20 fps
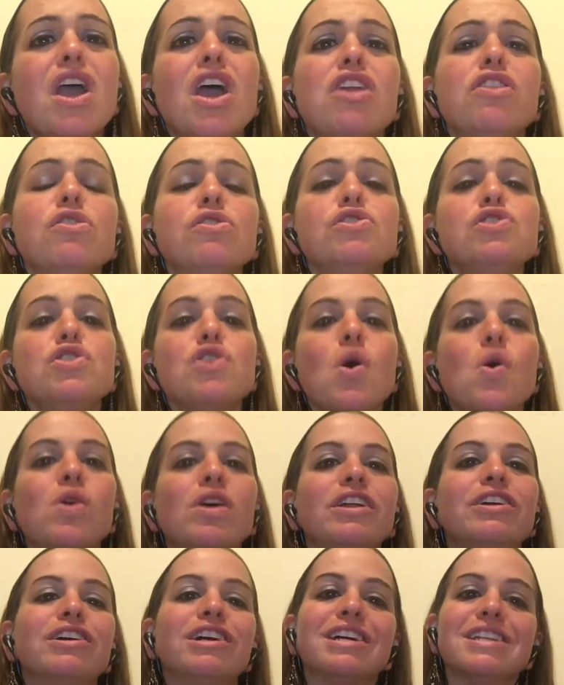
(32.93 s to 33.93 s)
There's no
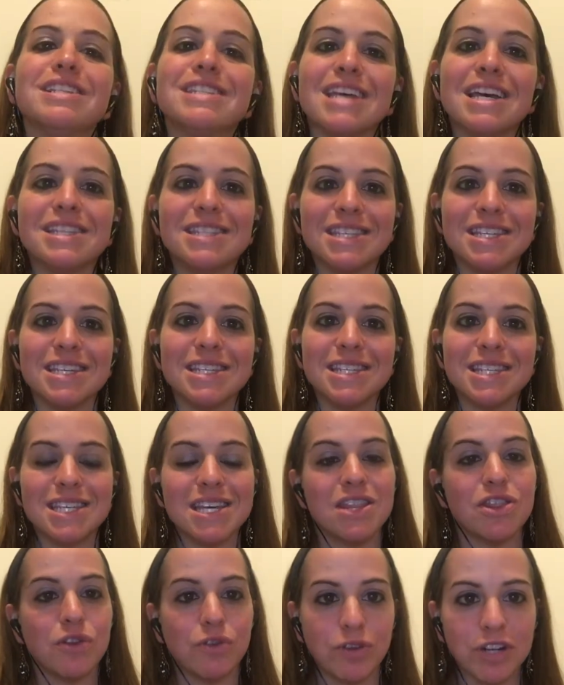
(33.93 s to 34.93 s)
clear consensus
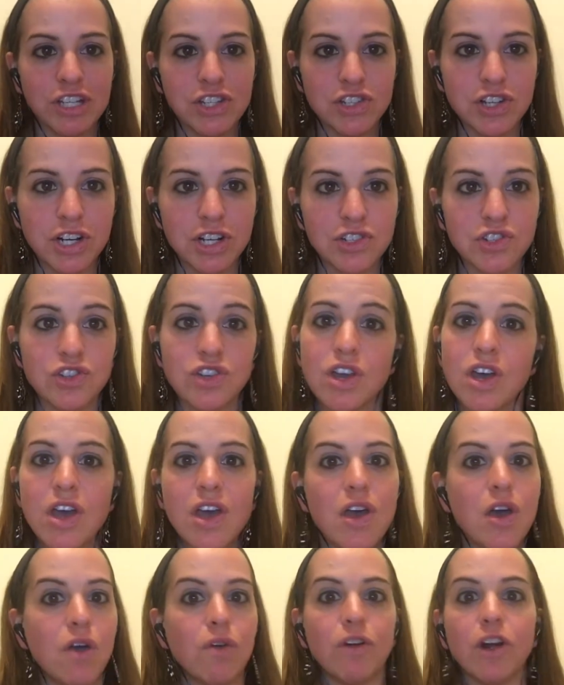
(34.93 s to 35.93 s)
in the research
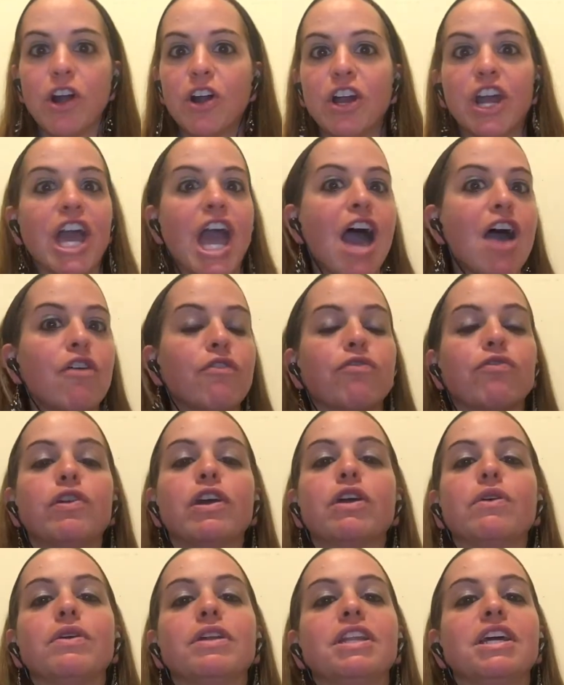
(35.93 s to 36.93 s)
regarding how
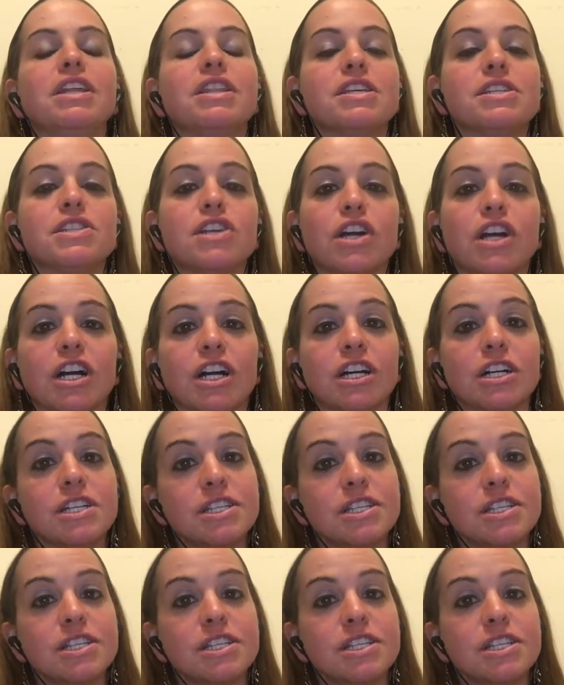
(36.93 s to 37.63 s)
frequently this occurs.